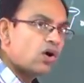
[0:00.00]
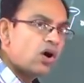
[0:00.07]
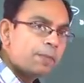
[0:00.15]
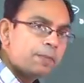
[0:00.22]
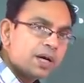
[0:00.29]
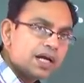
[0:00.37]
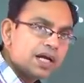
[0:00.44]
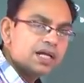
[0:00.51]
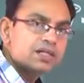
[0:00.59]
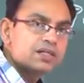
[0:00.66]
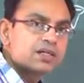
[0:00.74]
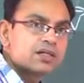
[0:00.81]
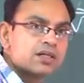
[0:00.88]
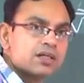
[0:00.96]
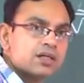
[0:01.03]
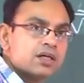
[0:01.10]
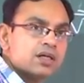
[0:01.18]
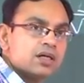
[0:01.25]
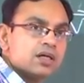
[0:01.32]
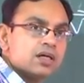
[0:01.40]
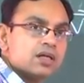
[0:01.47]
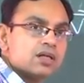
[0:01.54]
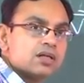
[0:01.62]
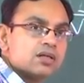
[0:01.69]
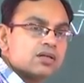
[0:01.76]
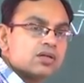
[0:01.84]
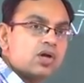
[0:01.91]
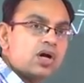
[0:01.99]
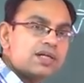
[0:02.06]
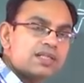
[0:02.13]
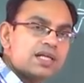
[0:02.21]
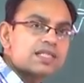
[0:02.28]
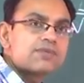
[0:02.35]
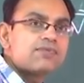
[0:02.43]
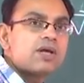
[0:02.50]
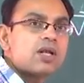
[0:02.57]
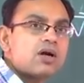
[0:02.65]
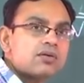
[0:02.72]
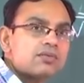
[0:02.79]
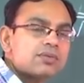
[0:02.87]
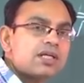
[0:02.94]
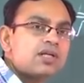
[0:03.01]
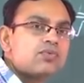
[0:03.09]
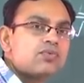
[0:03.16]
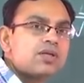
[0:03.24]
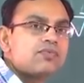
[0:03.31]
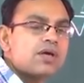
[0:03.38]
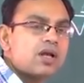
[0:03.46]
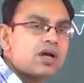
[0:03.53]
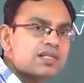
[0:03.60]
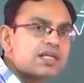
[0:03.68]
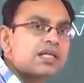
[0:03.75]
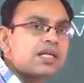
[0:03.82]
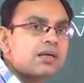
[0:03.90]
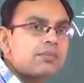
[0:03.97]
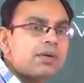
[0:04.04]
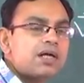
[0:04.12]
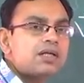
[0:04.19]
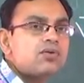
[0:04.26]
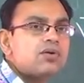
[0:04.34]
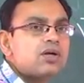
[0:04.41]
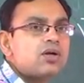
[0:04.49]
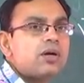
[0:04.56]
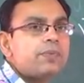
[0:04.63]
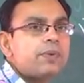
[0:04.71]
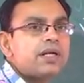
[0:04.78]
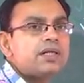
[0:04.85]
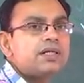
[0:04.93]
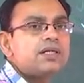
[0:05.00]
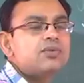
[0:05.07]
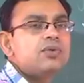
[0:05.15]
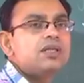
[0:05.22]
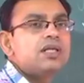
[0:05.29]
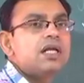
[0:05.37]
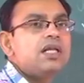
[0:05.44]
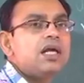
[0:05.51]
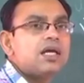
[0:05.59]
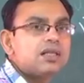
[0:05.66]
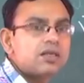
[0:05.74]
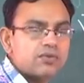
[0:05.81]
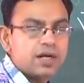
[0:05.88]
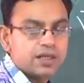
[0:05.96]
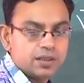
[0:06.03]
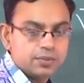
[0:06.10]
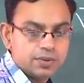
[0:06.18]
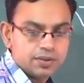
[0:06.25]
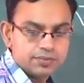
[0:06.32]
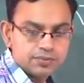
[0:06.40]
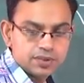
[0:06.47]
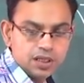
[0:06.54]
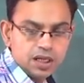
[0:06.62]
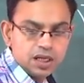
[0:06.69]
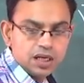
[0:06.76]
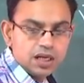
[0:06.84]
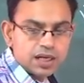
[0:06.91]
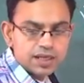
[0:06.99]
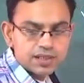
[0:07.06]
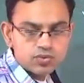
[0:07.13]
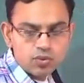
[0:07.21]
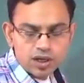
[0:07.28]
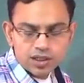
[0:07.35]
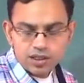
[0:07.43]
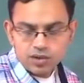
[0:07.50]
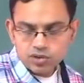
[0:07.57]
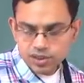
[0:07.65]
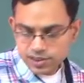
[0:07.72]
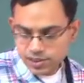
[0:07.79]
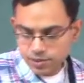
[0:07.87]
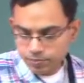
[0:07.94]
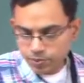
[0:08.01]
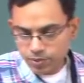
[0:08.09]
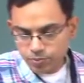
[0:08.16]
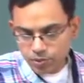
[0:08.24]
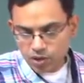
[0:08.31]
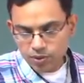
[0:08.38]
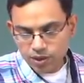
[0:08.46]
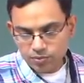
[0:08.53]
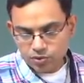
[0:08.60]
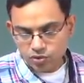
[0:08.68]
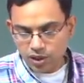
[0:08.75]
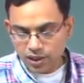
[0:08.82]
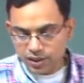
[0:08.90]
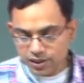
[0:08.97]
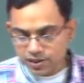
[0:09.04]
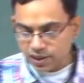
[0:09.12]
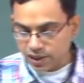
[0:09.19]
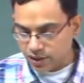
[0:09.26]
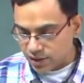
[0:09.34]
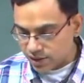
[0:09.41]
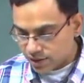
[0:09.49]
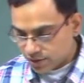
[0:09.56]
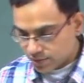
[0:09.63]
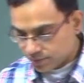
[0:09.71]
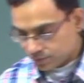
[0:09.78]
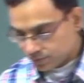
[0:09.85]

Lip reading: operate not just it with velocity, but you can operate it with any other variable. Let us work out a simple problem to understand this.